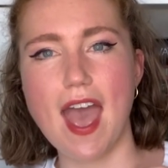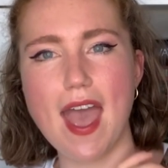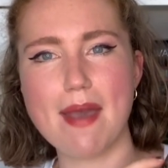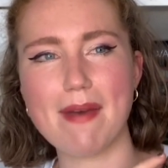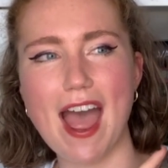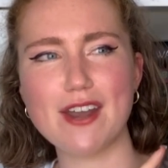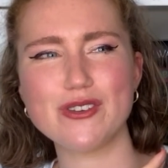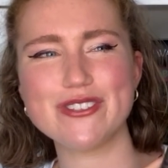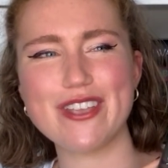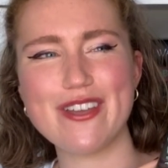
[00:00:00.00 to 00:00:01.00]
Um, and
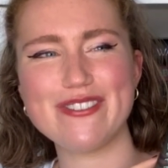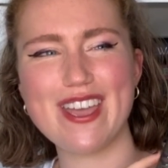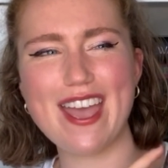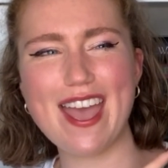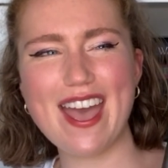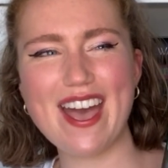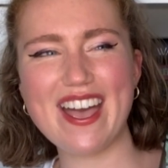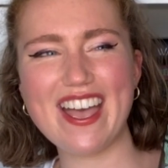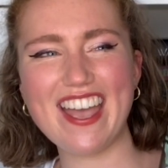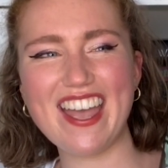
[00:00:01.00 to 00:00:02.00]
also the
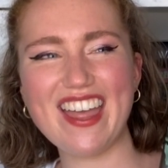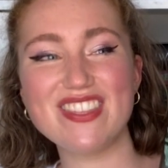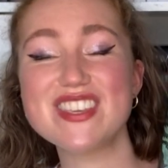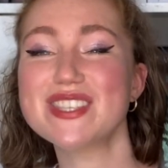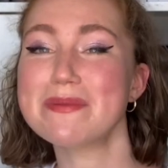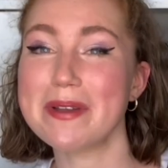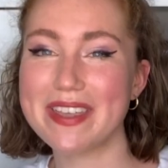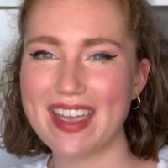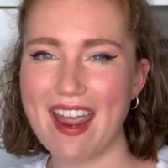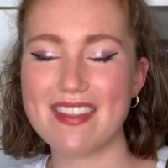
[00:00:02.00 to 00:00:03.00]
there's some
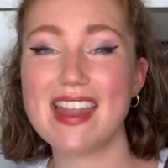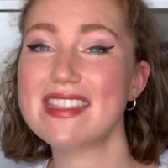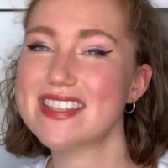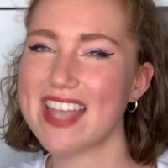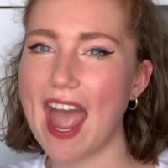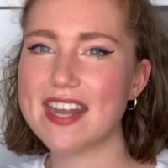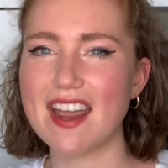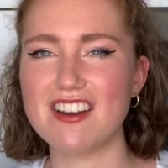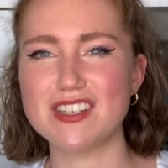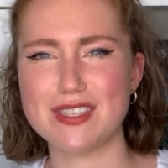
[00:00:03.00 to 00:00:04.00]
other like the side
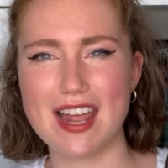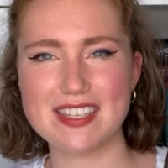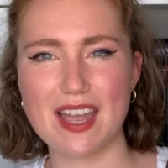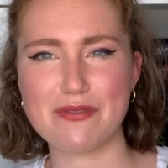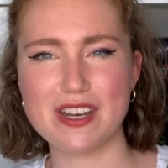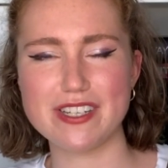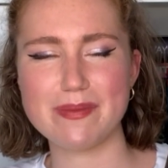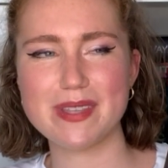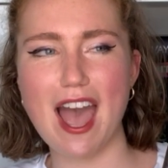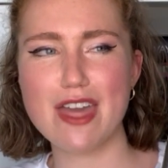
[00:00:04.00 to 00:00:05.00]
characters like side
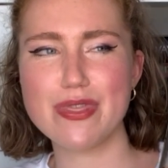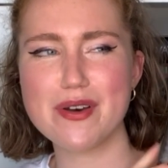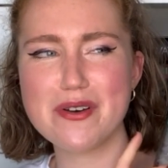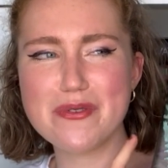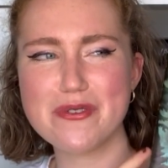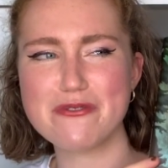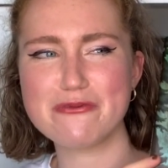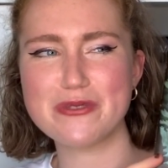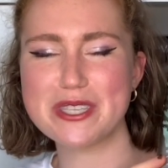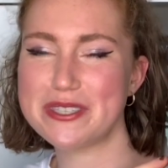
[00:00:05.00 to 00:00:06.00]
friendships I thought
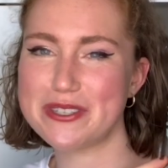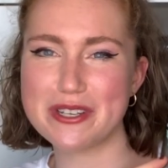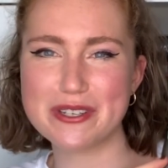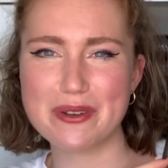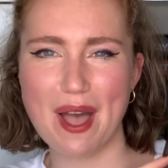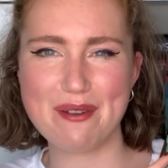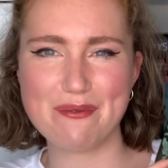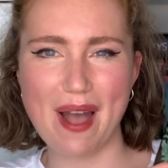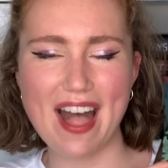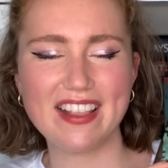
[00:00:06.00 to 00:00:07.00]
was done quite
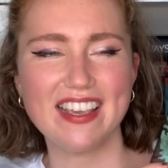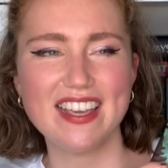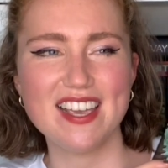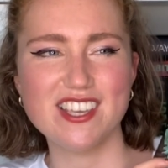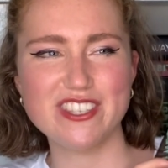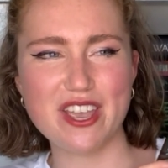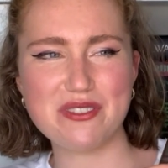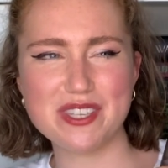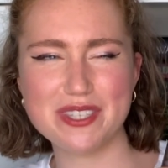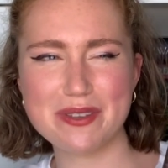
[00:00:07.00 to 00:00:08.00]
well. So
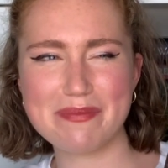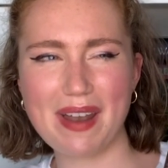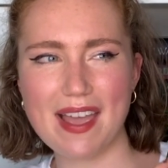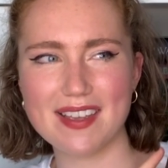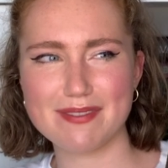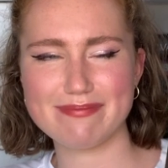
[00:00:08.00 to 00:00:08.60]
there's some like